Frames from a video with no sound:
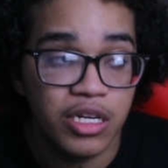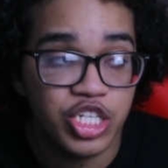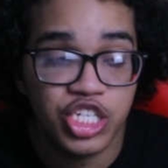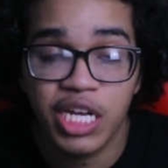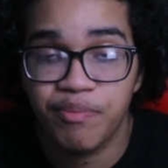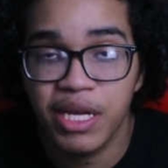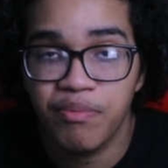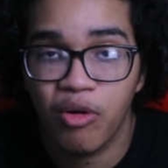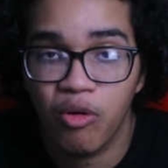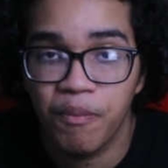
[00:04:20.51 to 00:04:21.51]
shit
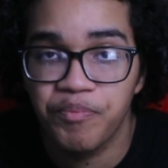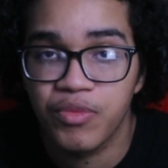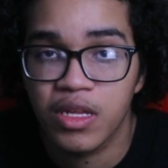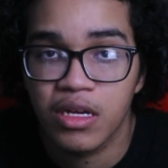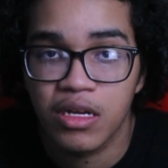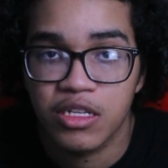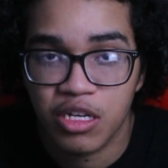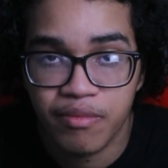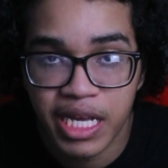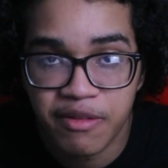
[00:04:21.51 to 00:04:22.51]
people
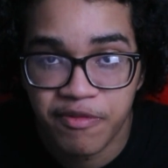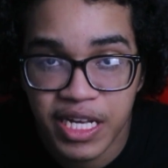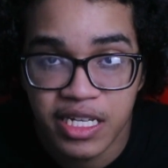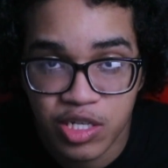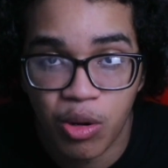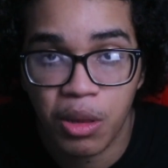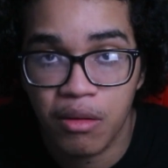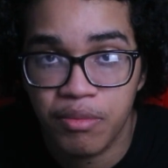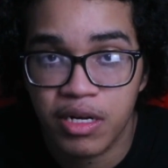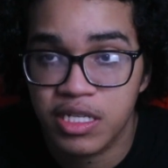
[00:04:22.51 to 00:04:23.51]
to make things
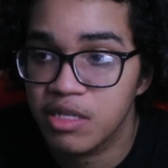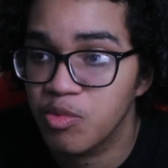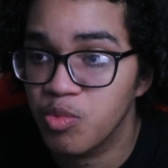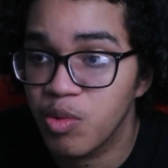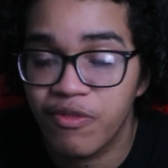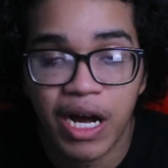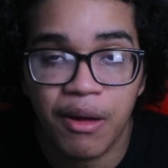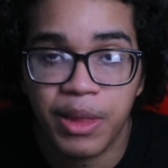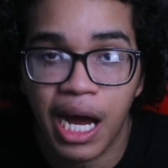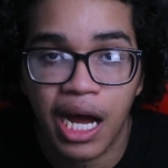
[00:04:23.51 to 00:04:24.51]
on, because
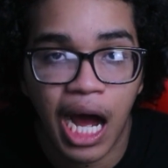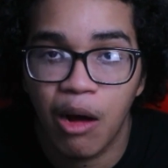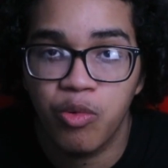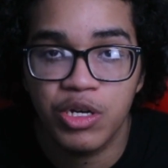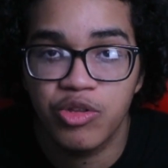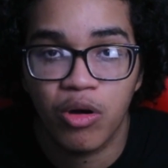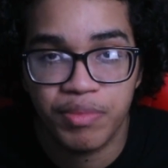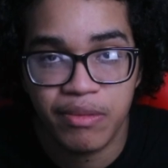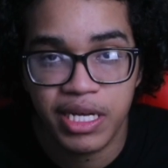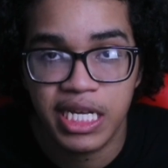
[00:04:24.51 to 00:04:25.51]
without that, I would not
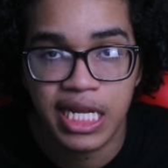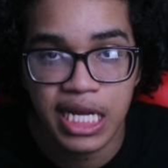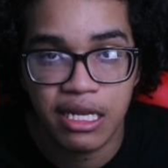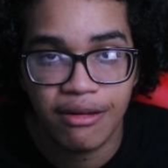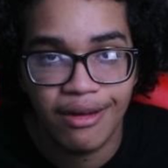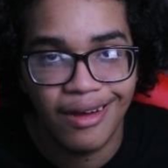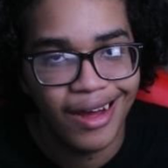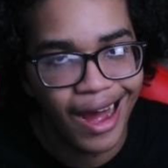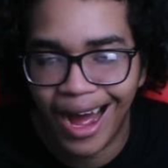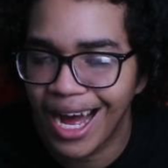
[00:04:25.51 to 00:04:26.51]
be Miniklin
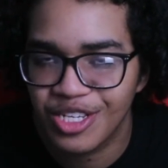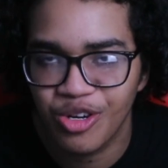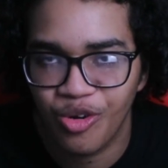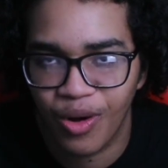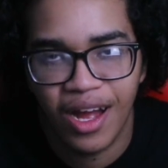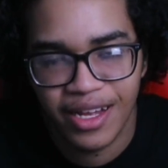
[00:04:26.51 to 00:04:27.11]
at all.